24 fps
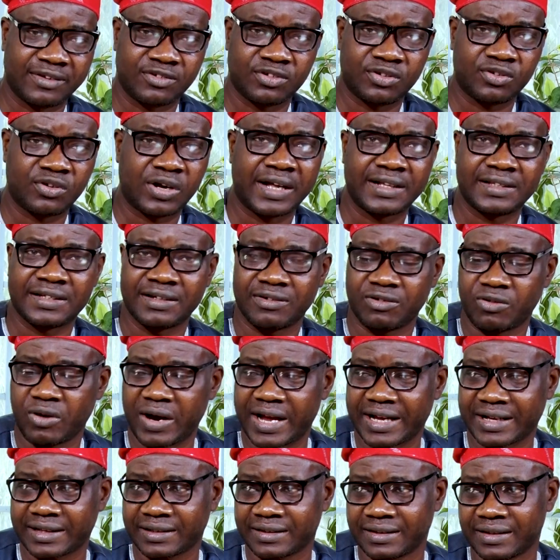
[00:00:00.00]
I don't know how they
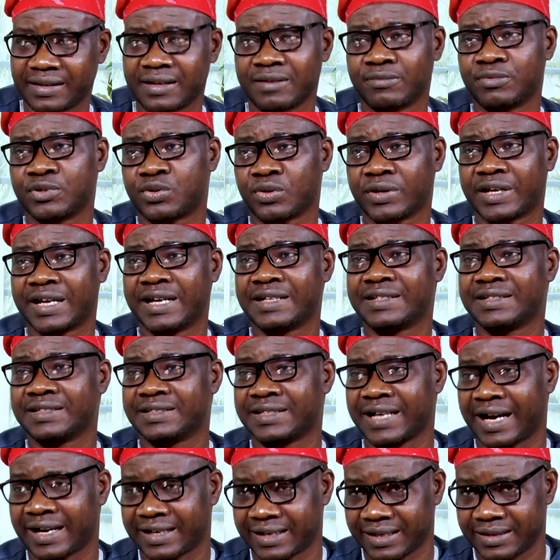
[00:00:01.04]
were able to get the
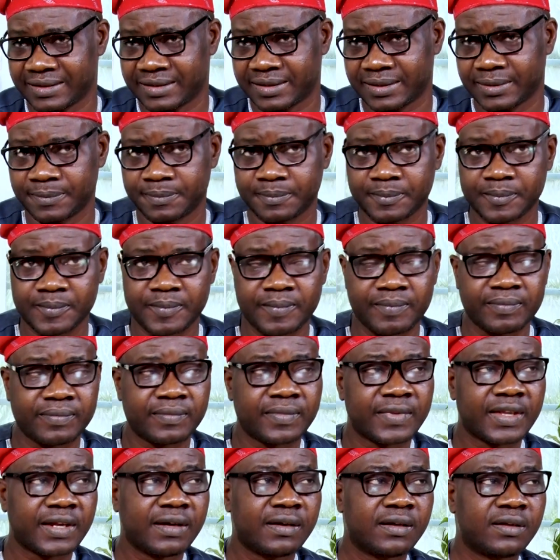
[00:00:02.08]
jacket.
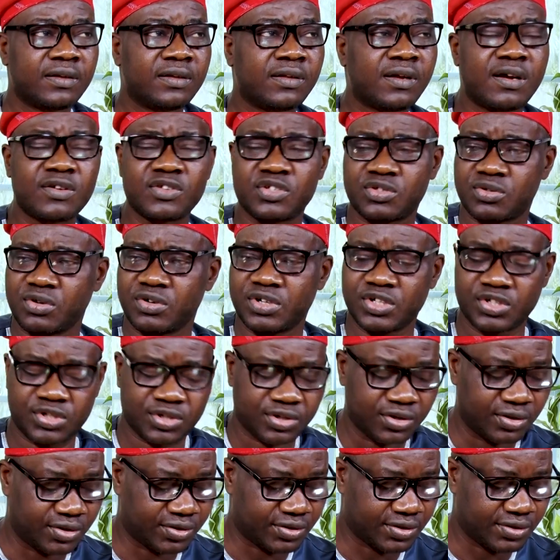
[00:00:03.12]
Long story
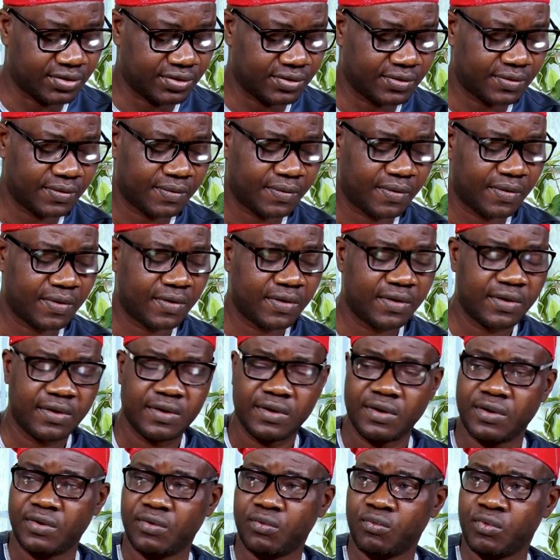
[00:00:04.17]
short,
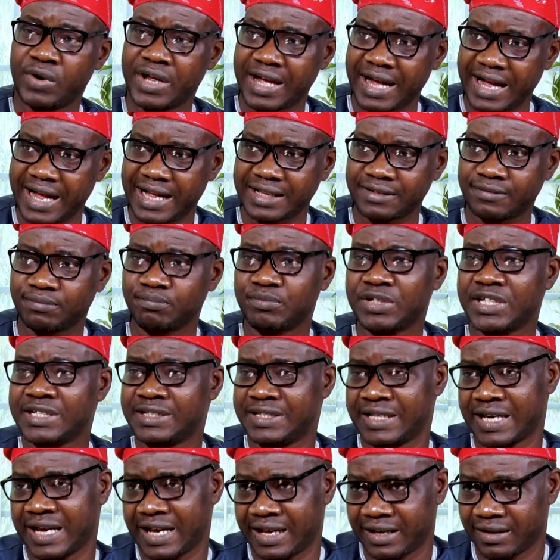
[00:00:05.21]
we had
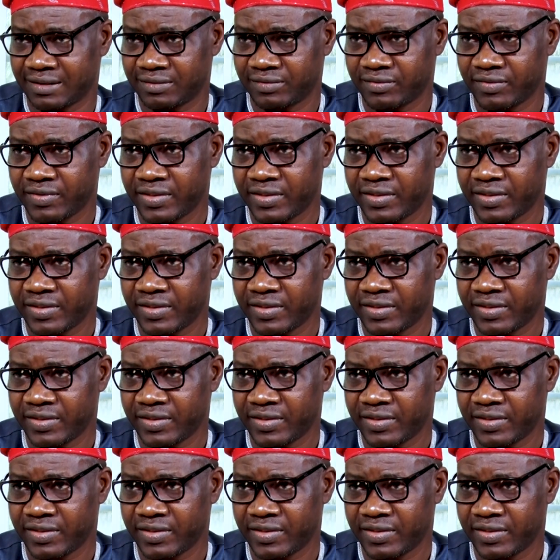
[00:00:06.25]
media